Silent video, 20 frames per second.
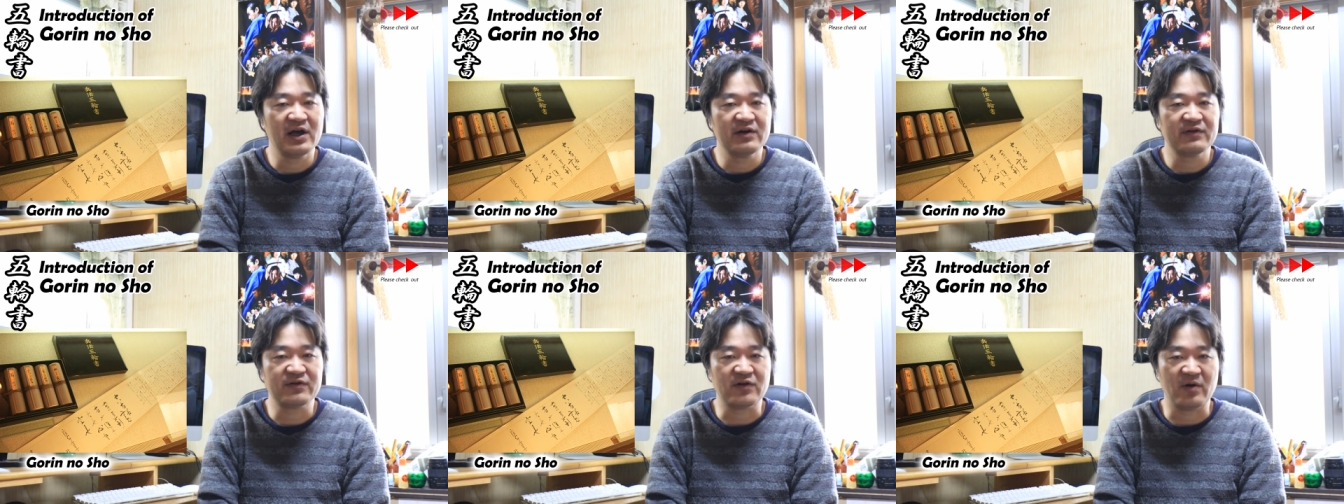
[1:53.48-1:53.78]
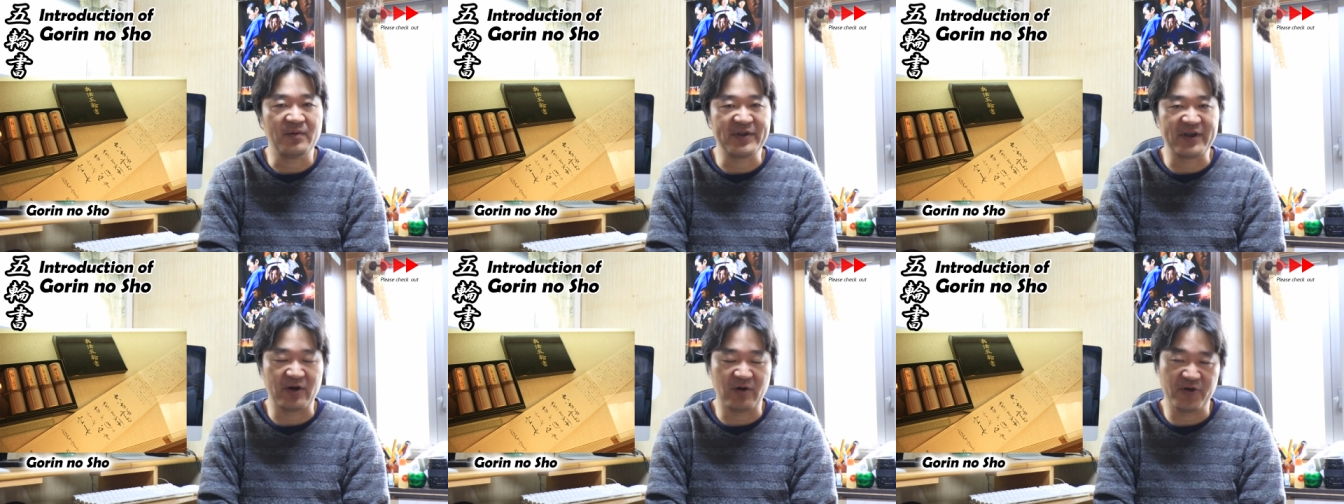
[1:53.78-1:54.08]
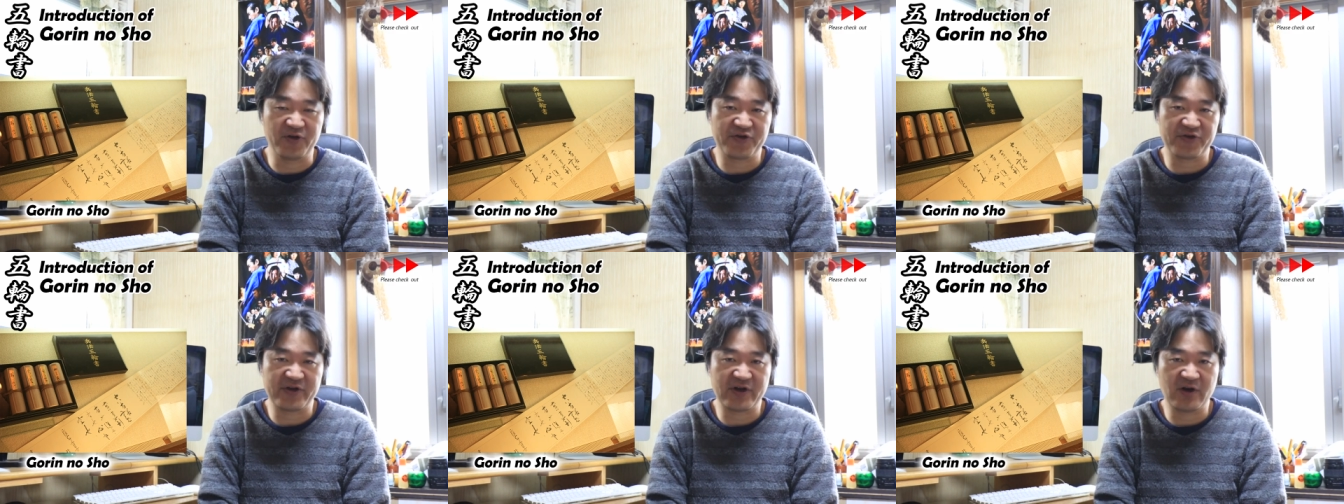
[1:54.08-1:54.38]
from the
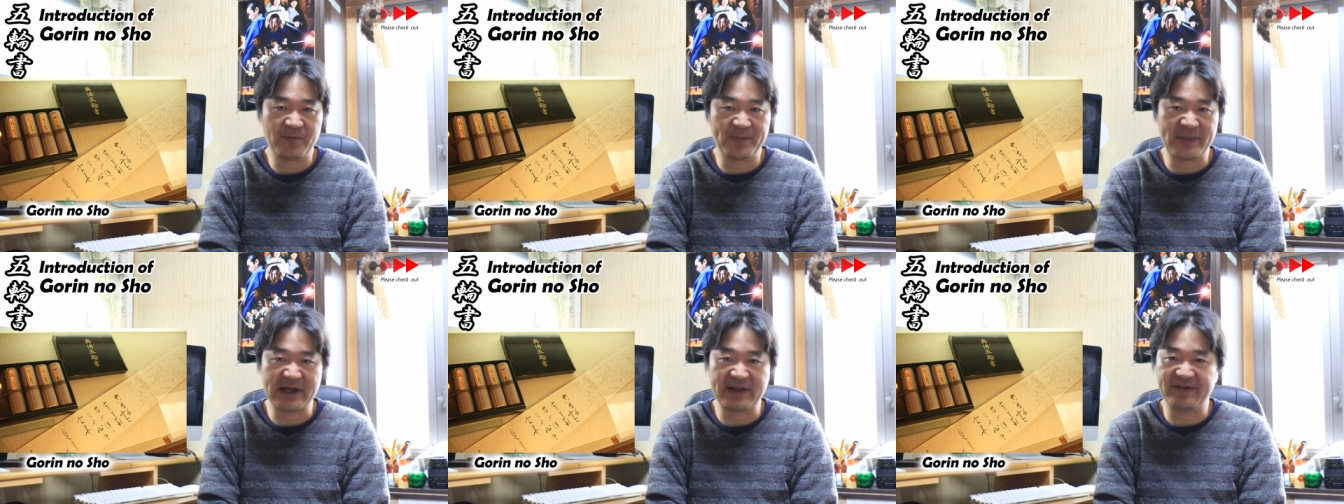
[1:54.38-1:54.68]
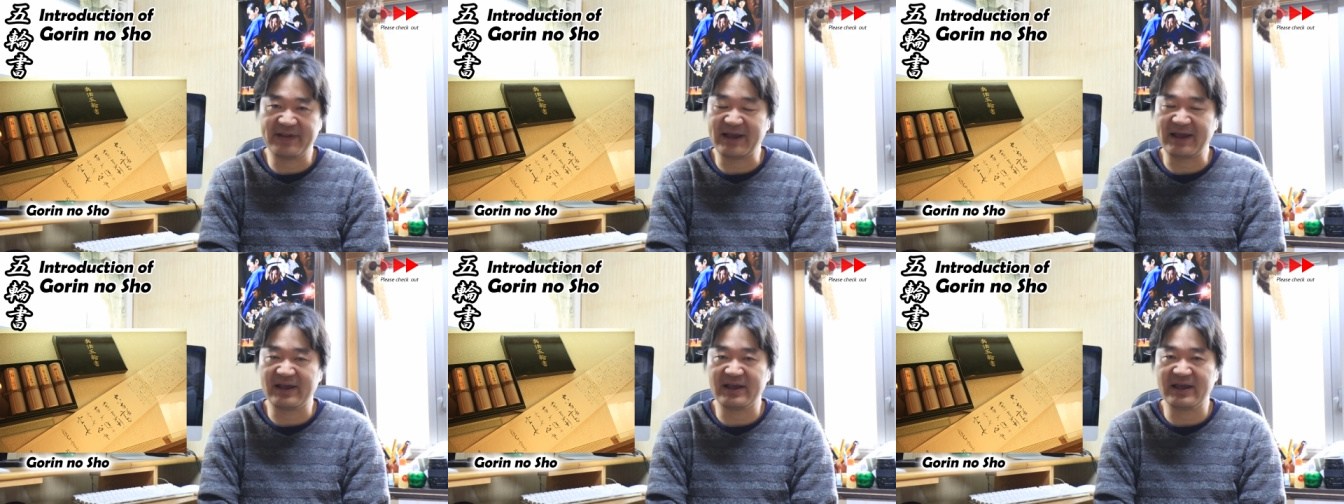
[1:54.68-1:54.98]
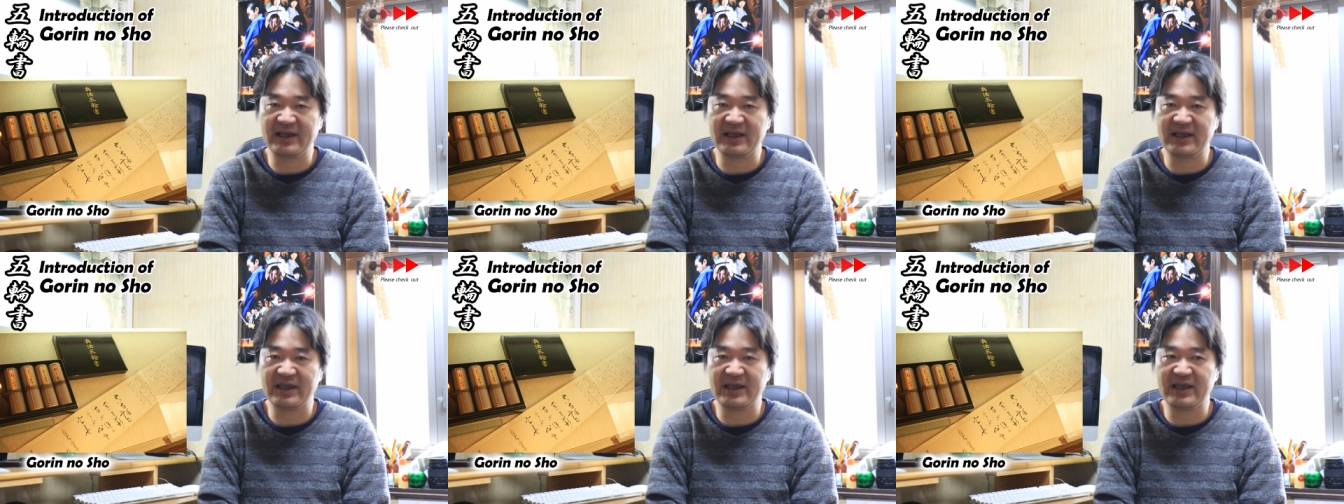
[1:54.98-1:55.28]
original but the,
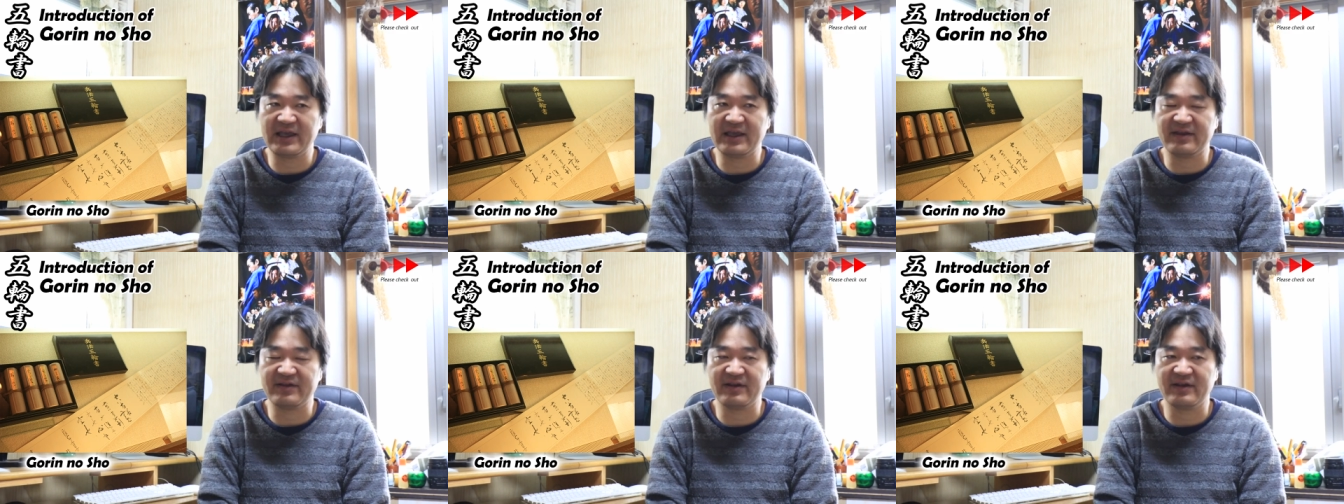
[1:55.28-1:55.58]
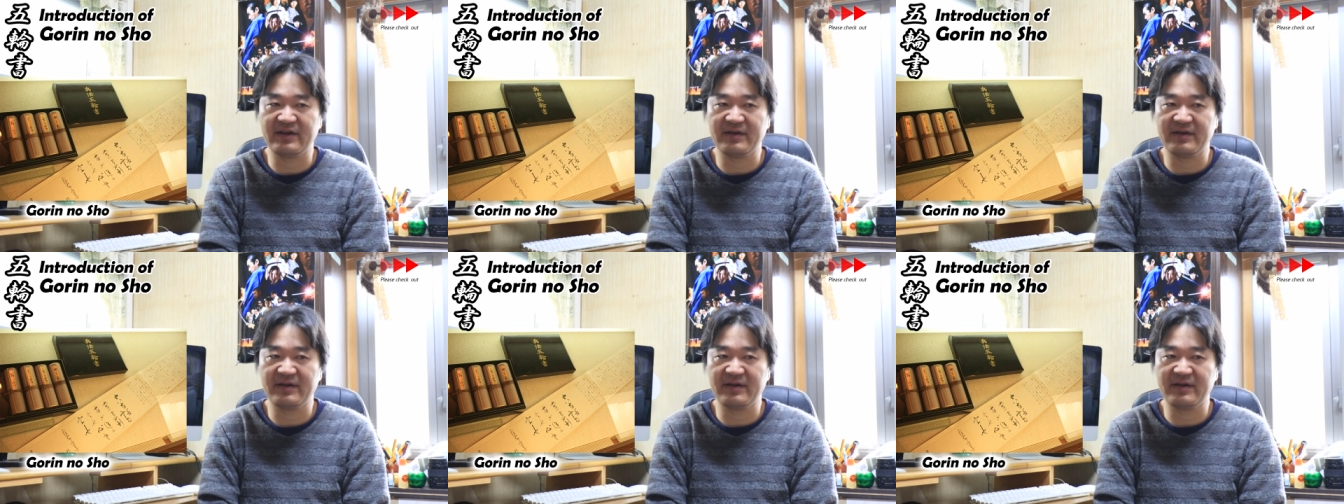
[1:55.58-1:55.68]
it,